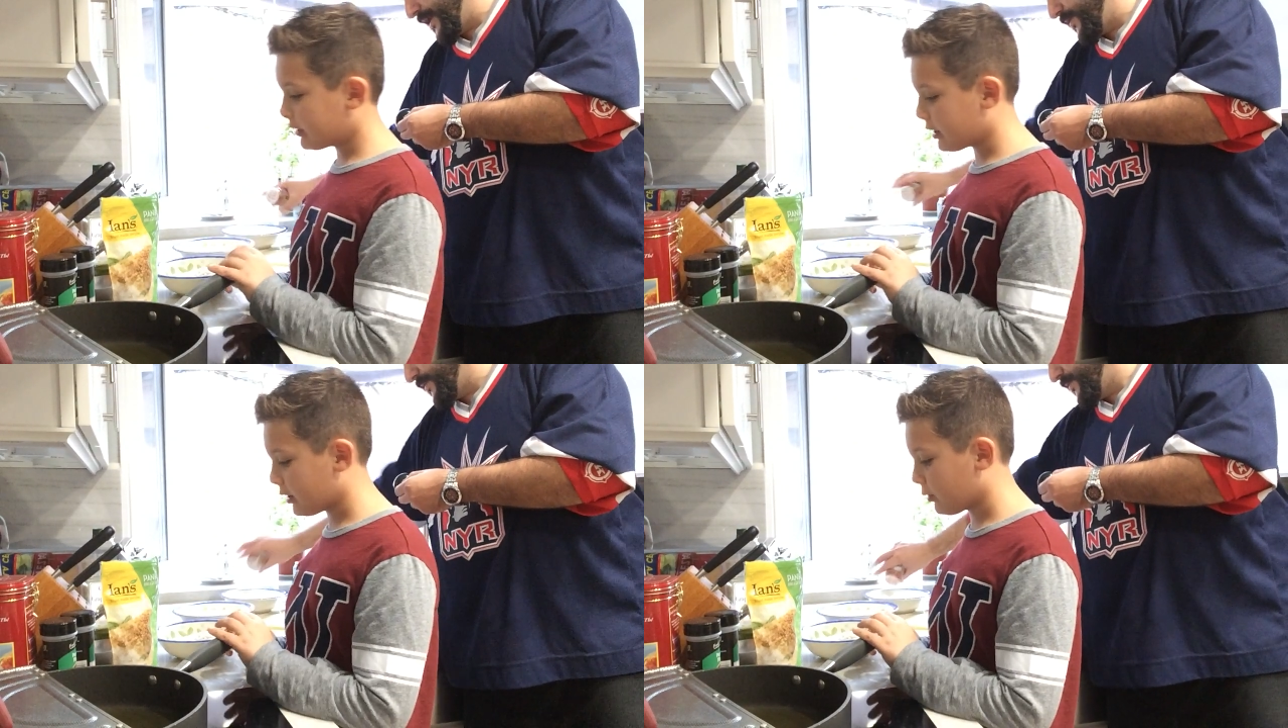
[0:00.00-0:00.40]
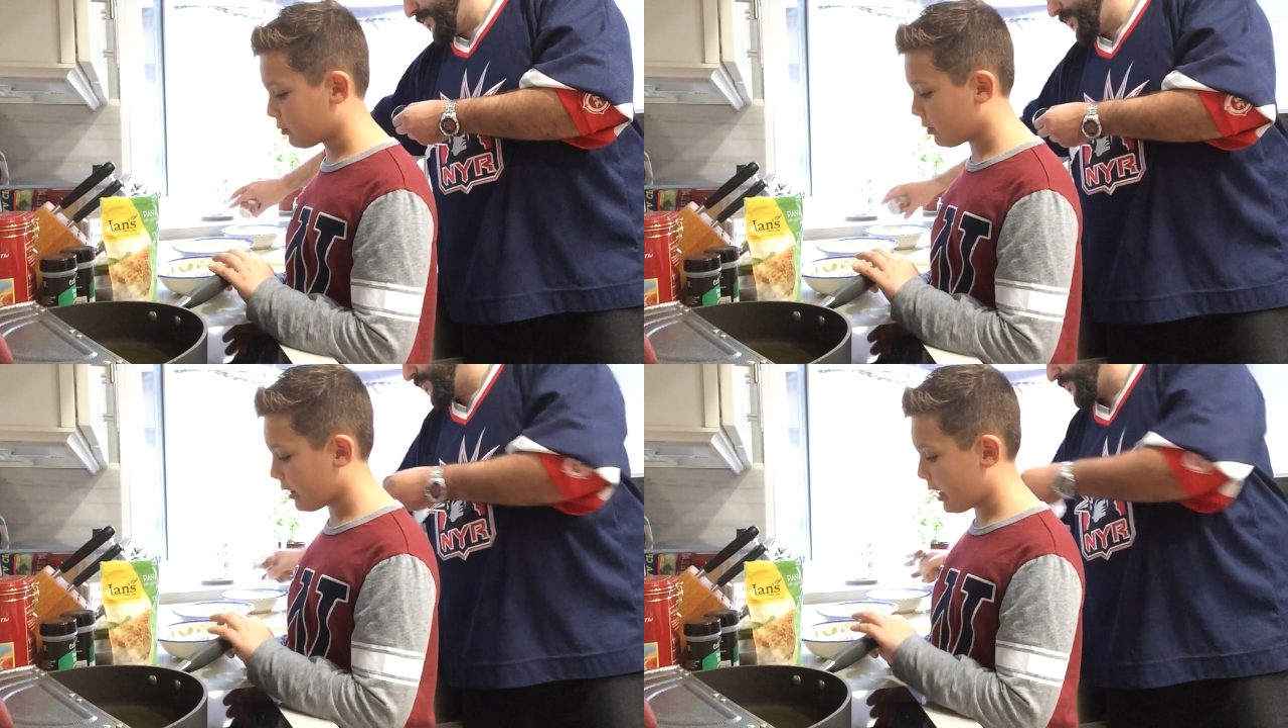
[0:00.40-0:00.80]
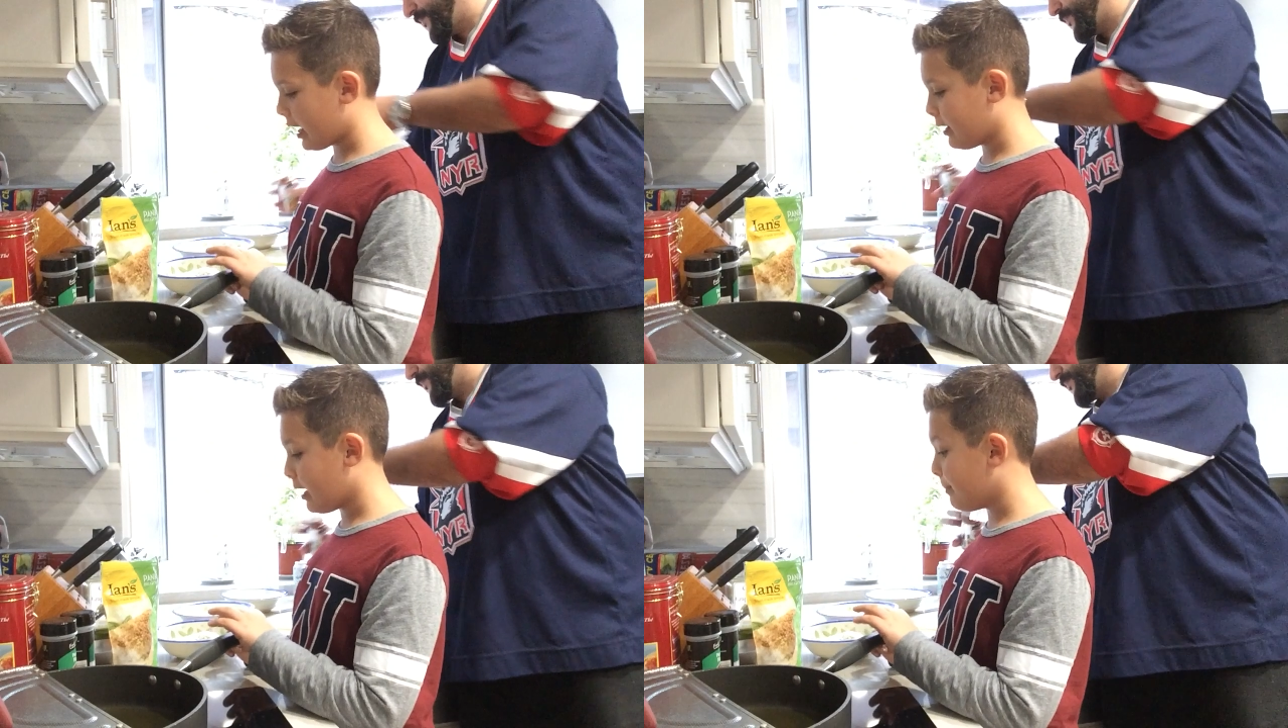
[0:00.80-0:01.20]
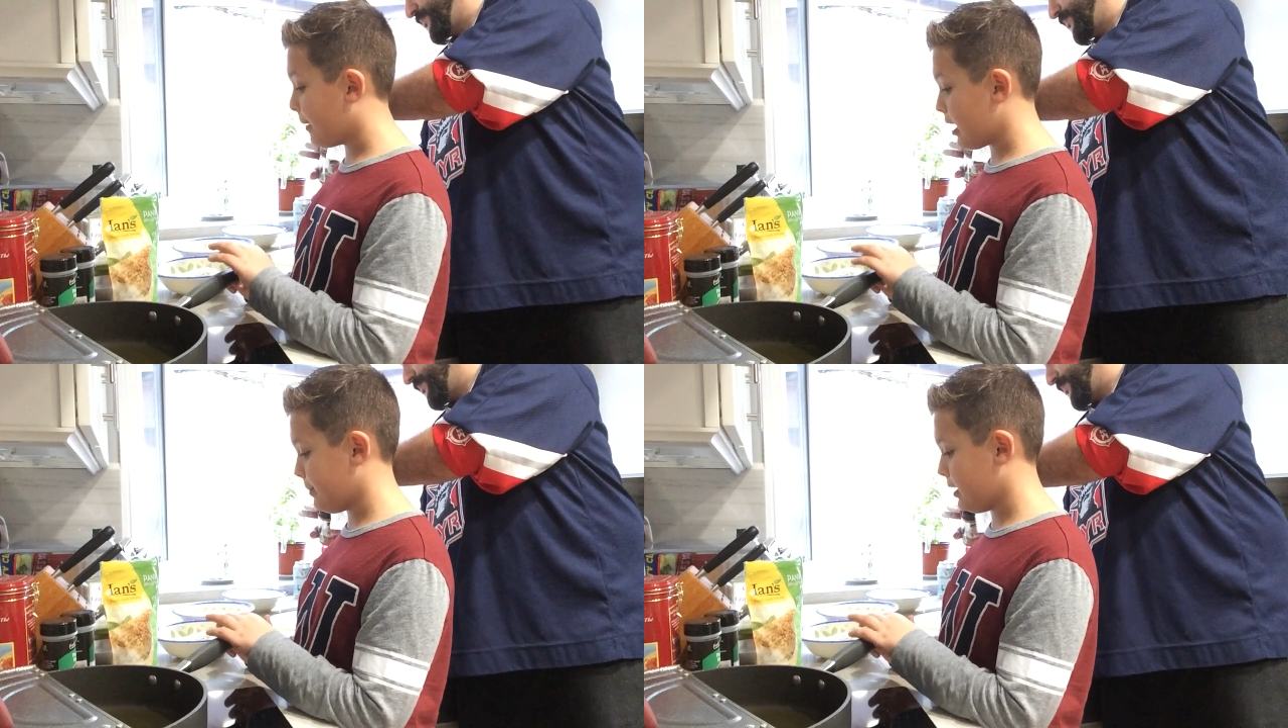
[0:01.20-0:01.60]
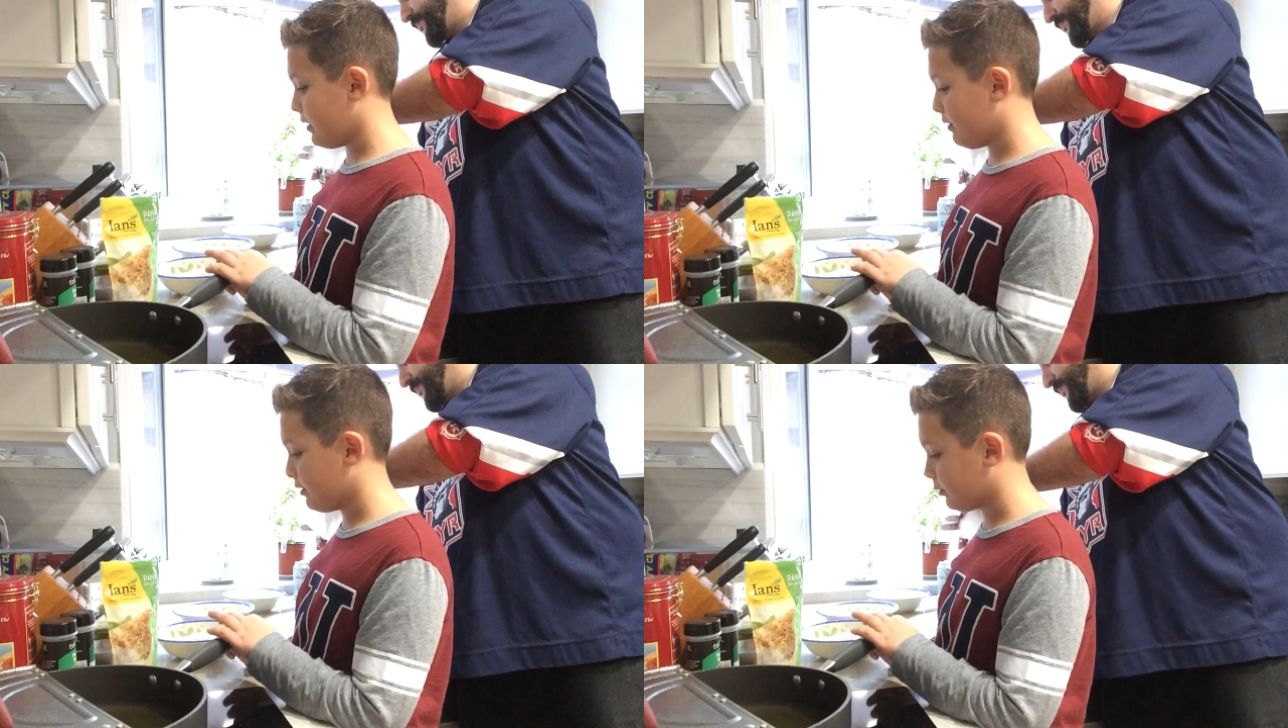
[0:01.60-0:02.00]
It's gonna, and it might be
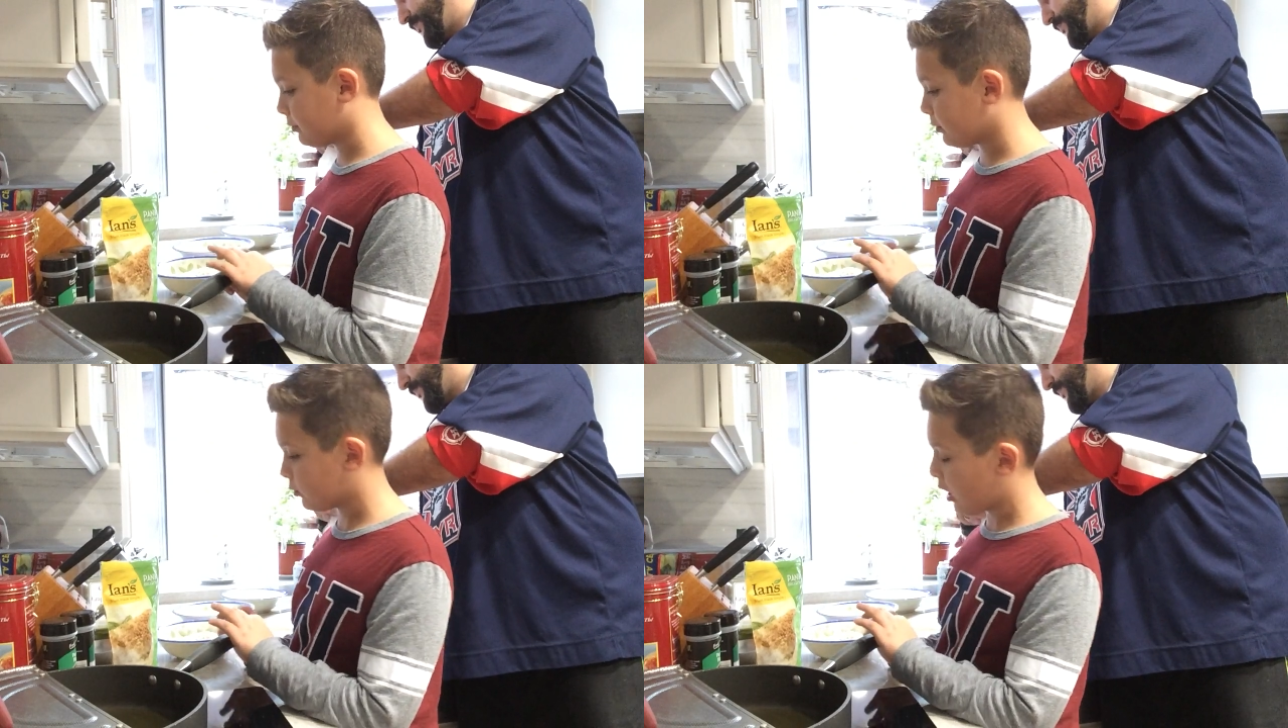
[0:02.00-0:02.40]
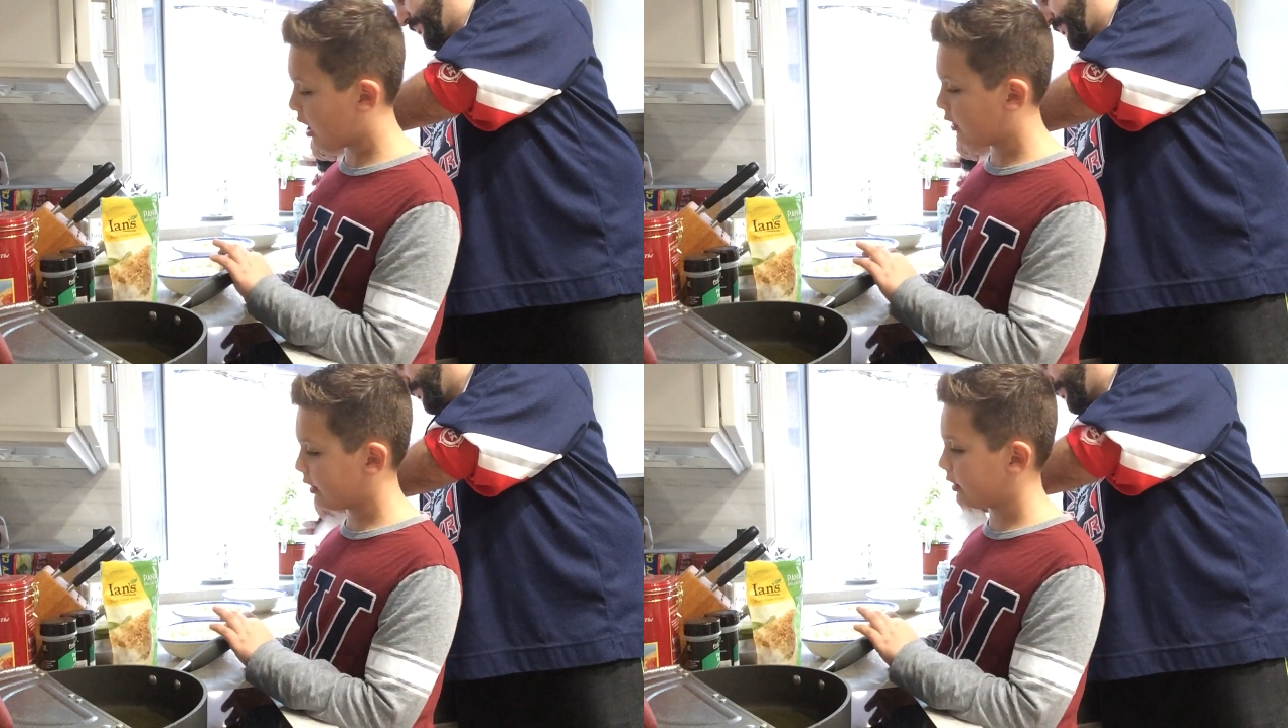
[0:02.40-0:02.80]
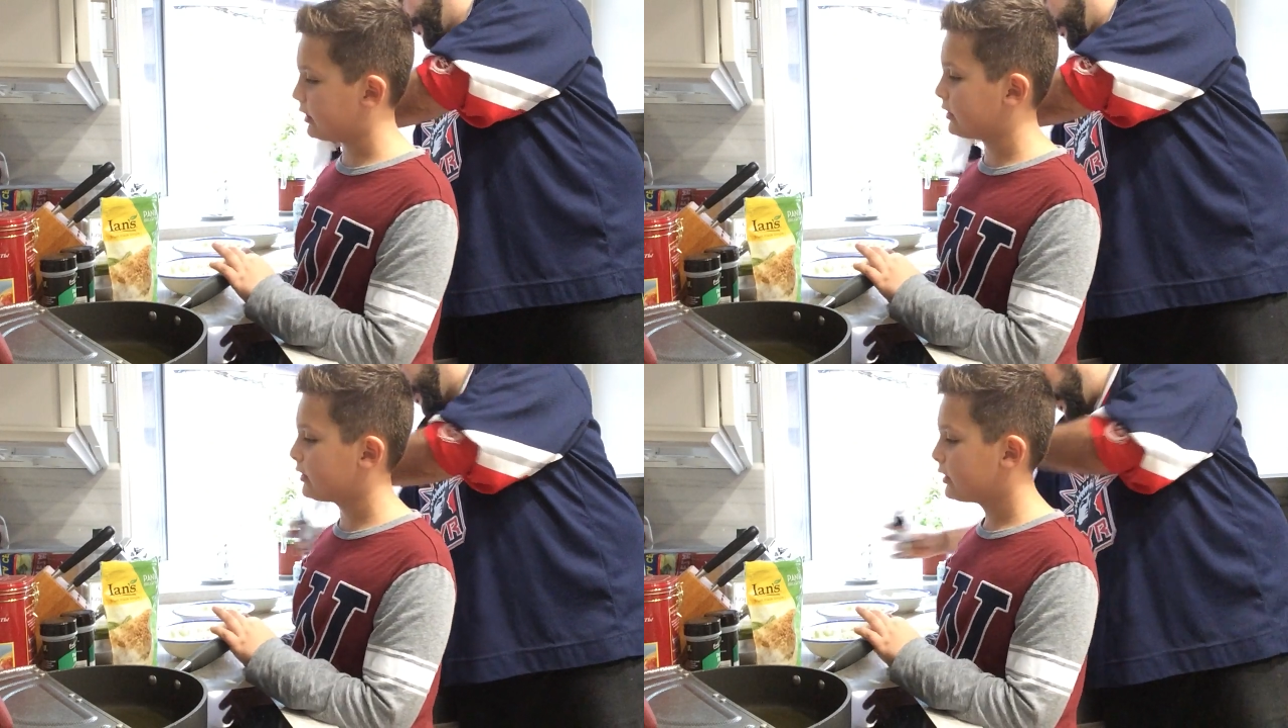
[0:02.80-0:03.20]
even raw little.